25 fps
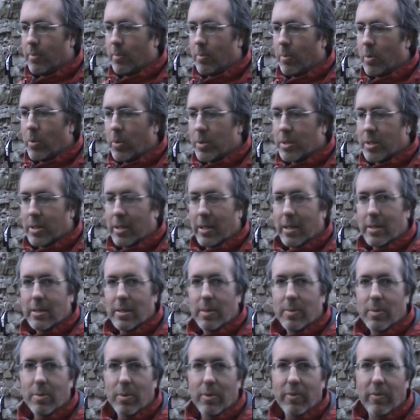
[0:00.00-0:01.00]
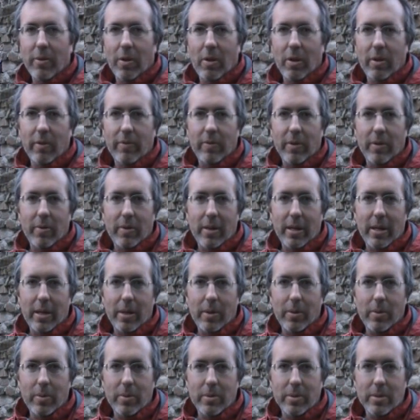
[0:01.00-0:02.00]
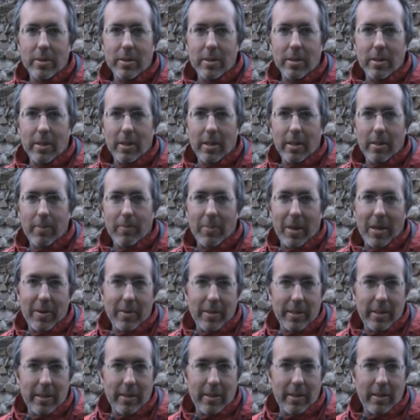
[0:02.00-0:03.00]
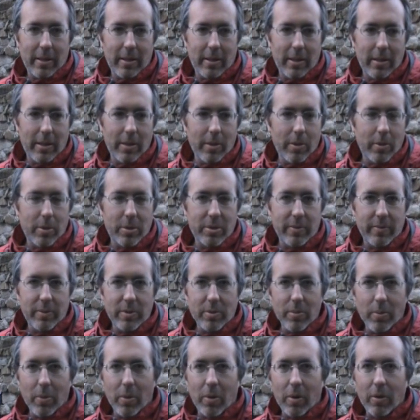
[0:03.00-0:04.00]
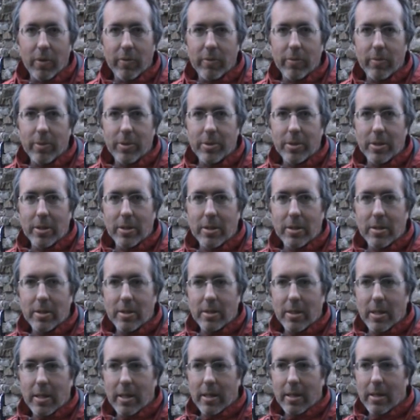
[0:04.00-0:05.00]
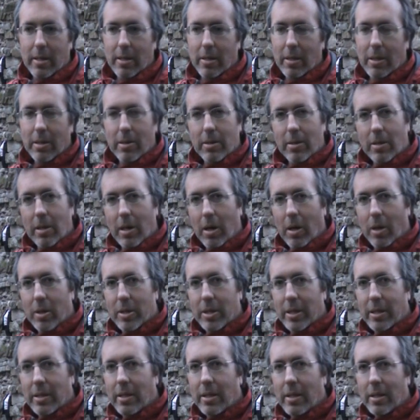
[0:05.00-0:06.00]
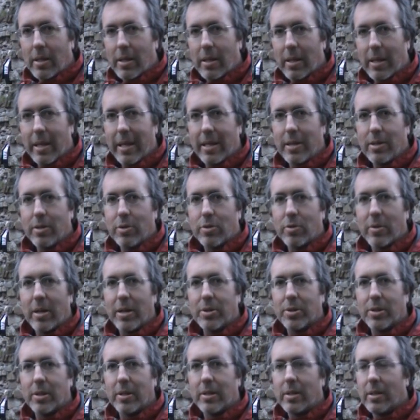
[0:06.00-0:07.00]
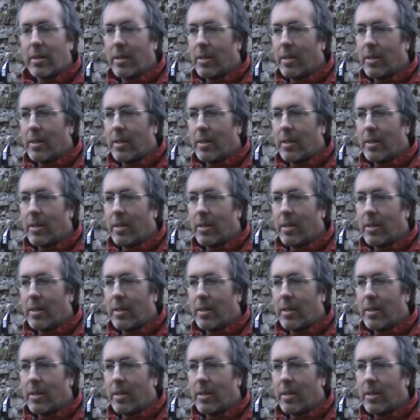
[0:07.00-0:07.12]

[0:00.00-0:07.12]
Mostly it seems to revolve around apparently the ghost of a dwarf, which is guarding a hidden treasure.